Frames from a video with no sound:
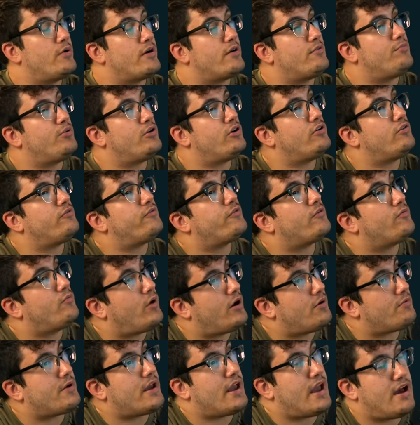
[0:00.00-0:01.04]
we can pull from
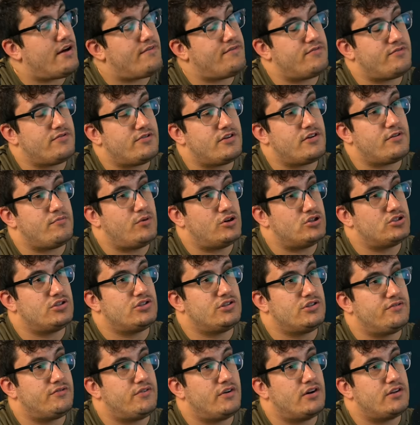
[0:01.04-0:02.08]
what we have for the
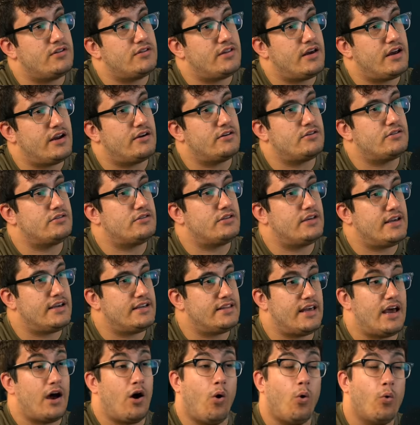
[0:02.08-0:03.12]
emergency fund there to get
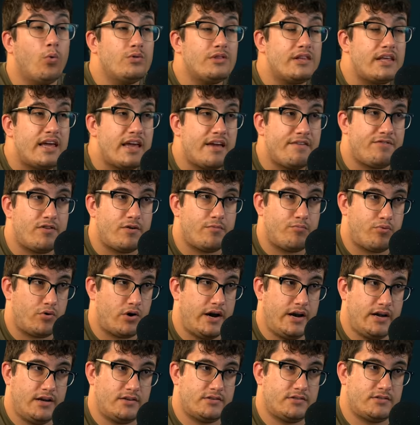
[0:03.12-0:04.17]
that only if it
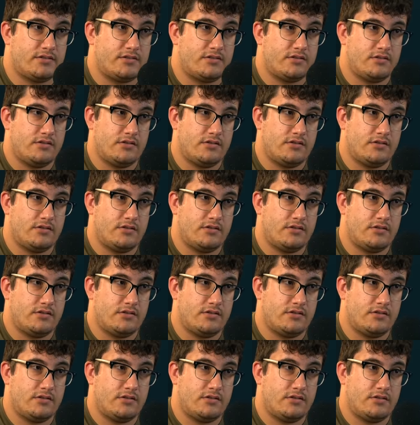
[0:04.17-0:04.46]
breaks.